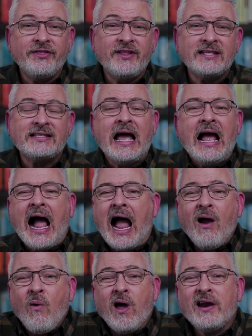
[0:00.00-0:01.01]
in this,
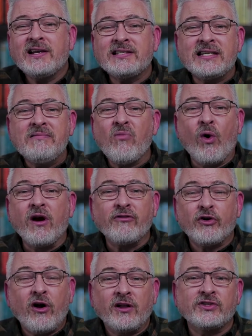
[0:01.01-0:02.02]
I wanted to see more of
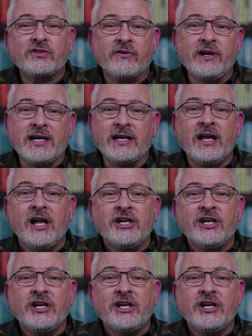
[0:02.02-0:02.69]
her on screen.